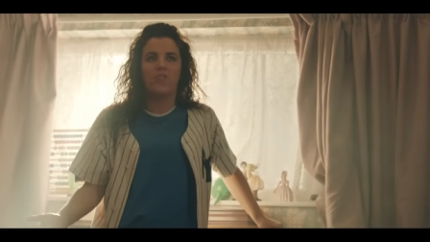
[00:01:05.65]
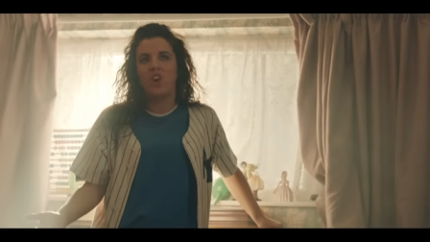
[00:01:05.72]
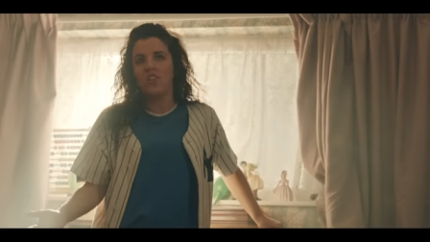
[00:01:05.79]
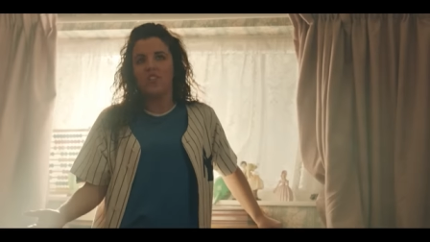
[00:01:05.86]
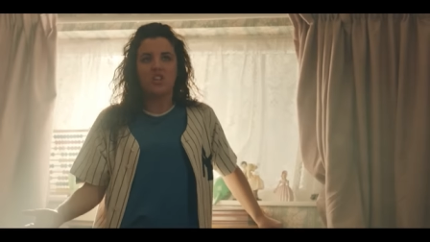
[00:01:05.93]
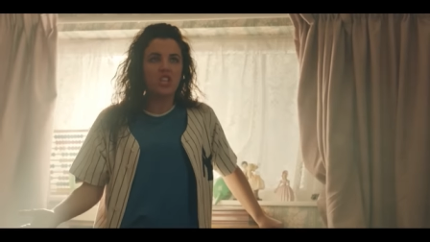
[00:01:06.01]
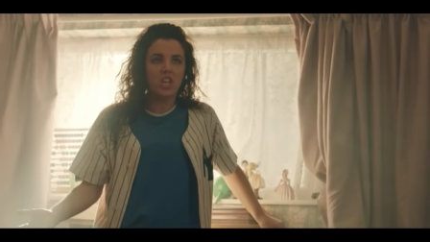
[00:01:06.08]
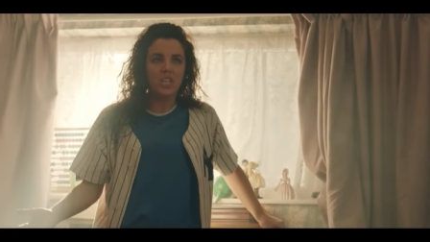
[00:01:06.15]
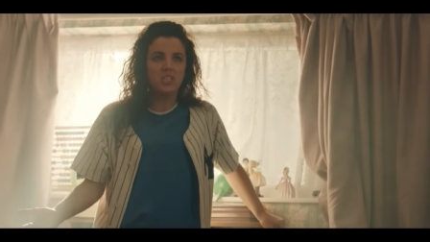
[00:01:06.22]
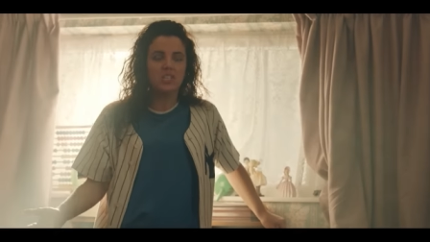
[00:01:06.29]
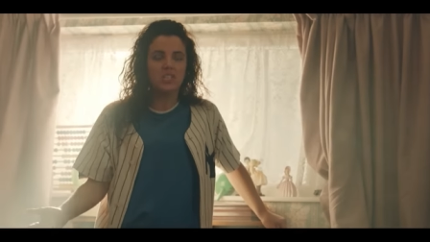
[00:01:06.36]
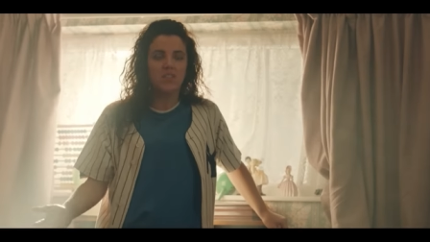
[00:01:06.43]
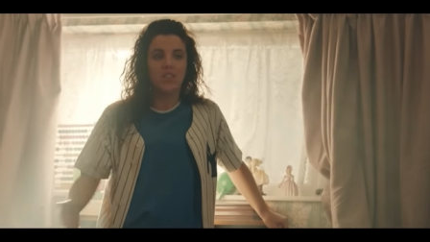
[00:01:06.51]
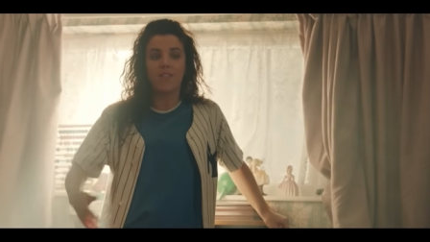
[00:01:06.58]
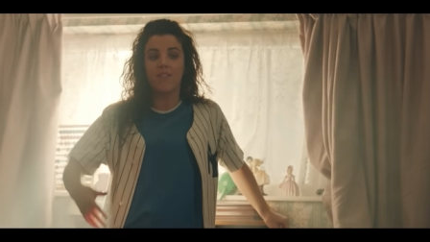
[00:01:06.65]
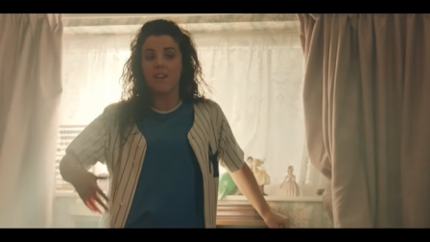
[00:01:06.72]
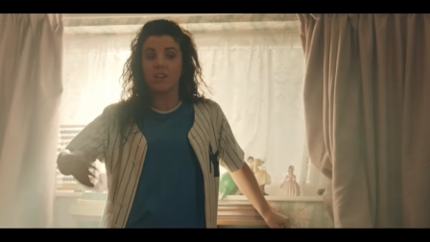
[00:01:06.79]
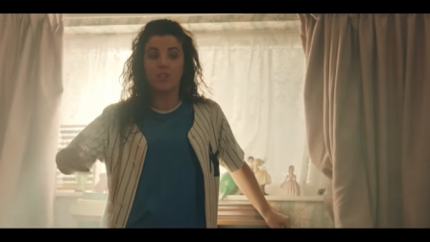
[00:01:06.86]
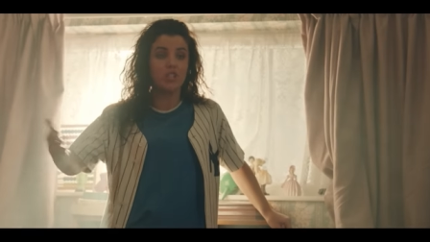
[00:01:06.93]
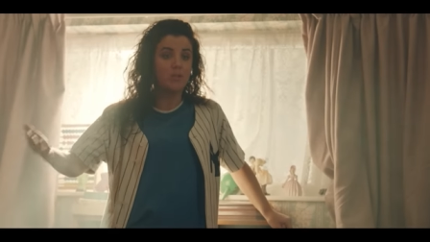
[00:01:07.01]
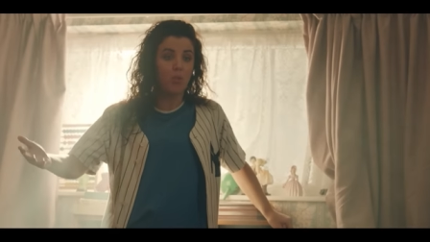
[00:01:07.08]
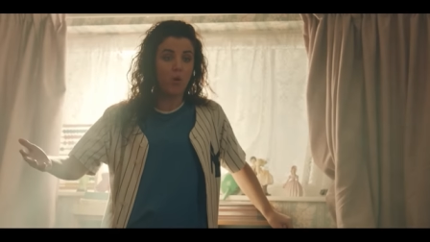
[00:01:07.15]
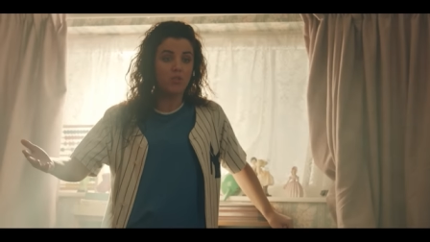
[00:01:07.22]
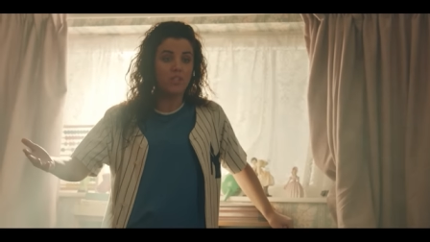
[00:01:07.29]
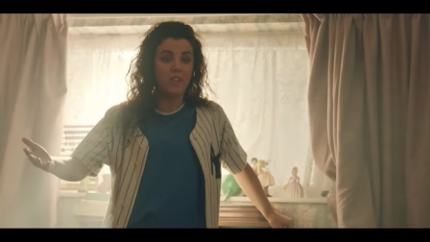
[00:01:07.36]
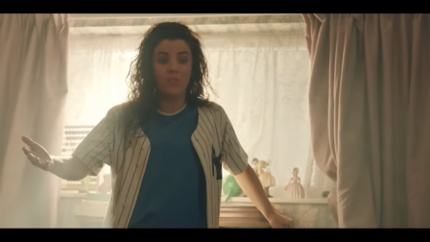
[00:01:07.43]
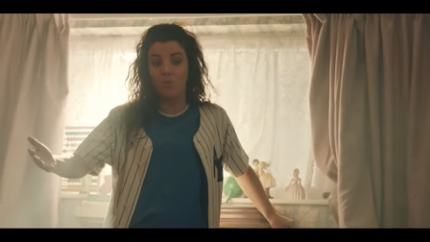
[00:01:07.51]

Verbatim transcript: We've got the gist. They ran out of spots.